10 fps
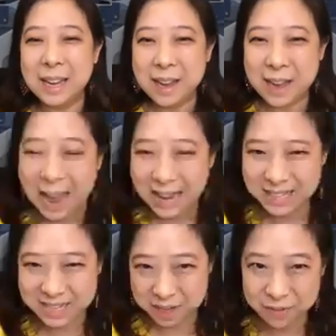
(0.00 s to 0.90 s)

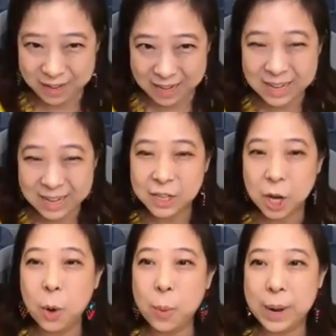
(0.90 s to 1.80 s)
actively
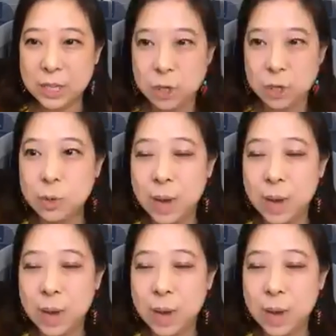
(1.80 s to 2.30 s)
going to our